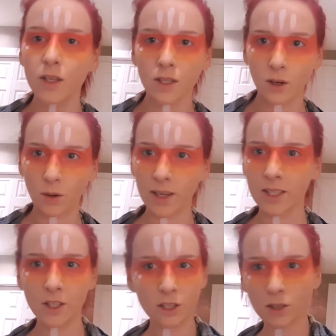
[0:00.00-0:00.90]
So I
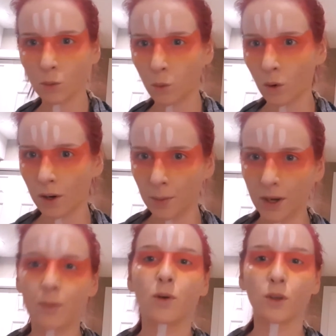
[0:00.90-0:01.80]
did just the 1,
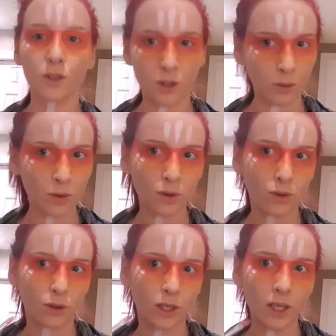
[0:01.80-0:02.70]
but I'm going to do
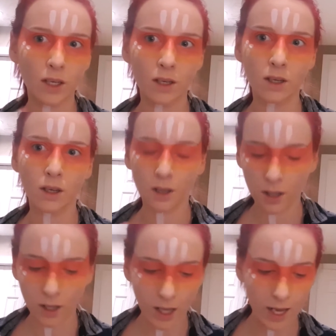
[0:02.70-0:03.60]
3.
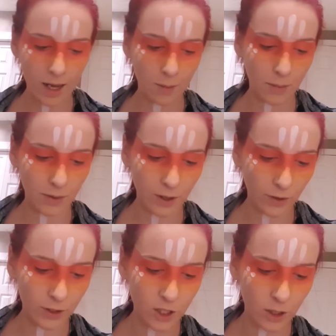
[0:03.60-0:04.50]
The
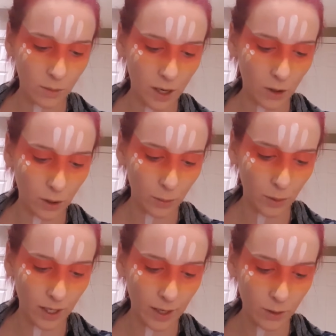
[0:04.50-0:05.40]
other 2 I'm not going to
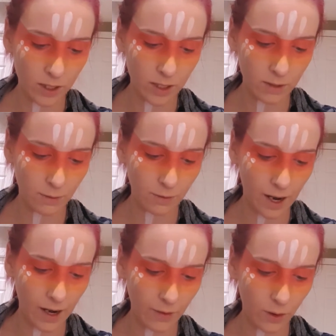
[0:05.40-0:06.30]
bring out as
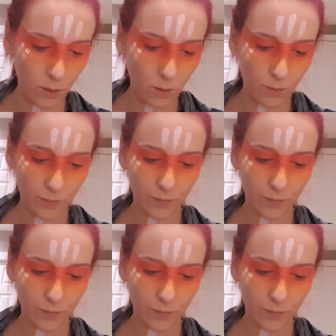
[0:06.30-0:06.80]
far though.